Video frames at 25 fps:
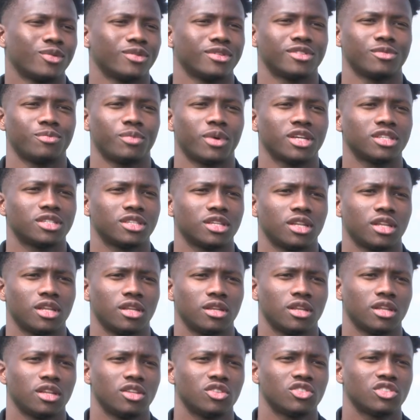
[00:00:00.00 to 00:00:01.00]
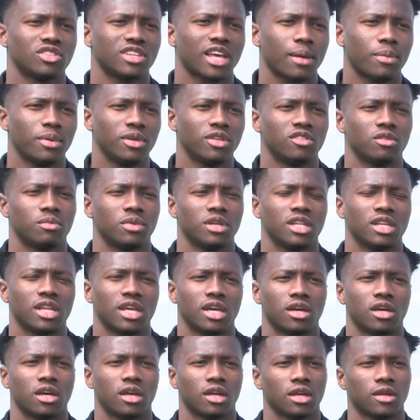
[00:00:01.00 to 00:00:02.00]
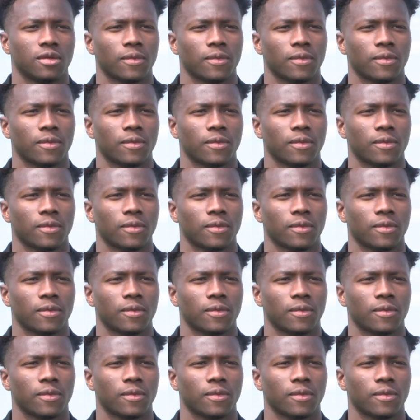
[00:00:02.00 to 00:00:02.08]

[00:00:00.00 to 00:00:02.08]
was buzzing and, and just happy to be there